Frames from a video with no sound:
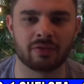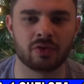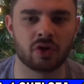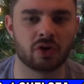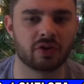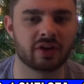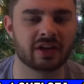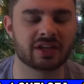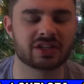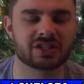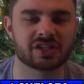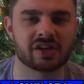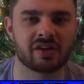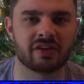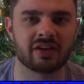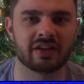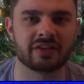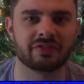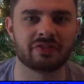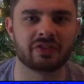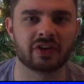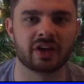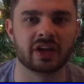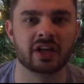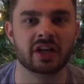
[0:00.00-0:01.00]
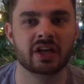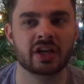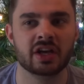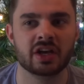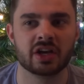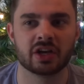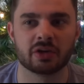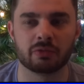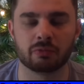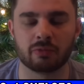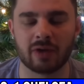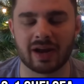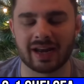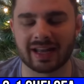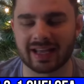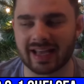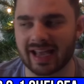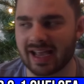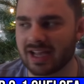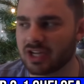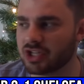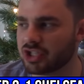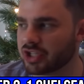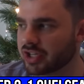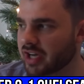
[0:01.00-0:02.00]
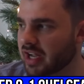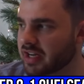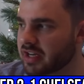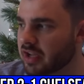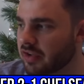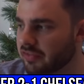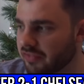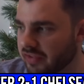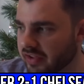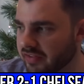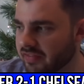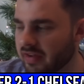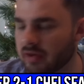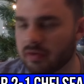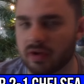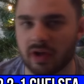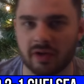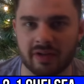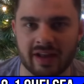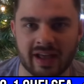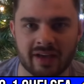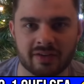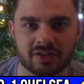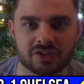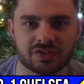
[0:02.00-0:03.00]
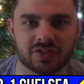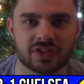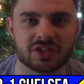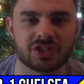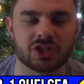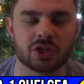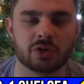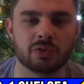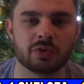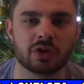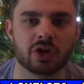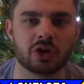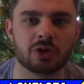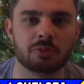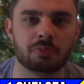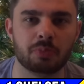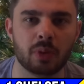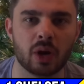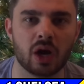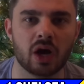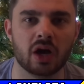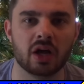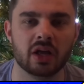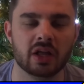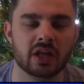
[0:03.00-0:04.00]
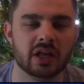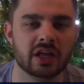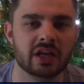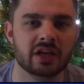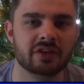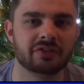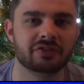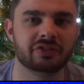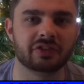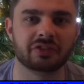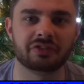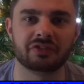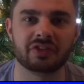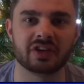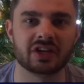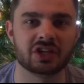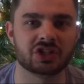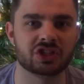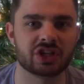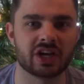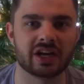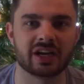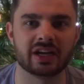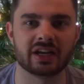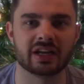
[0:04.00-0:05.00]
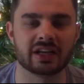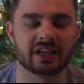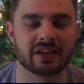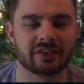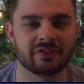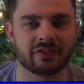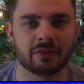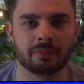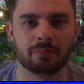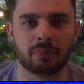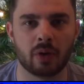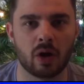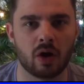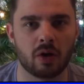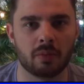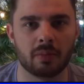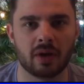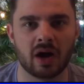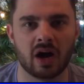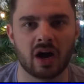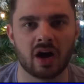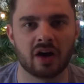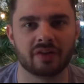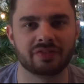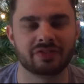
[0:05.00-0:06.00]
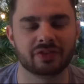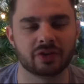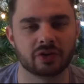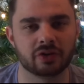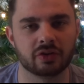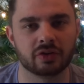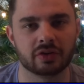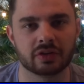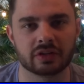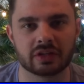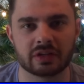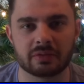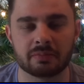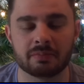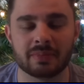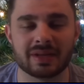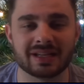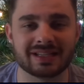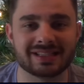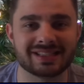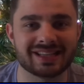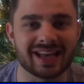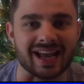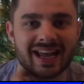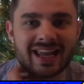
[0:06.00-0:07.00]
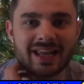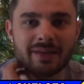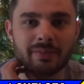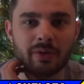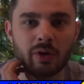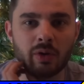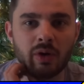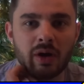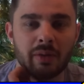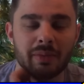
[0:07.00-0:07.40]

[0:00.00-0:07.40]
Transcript: Not necessarily for relegation. I don't think they'll go down because they're too good, but for finishing in the bottom half or mid-table.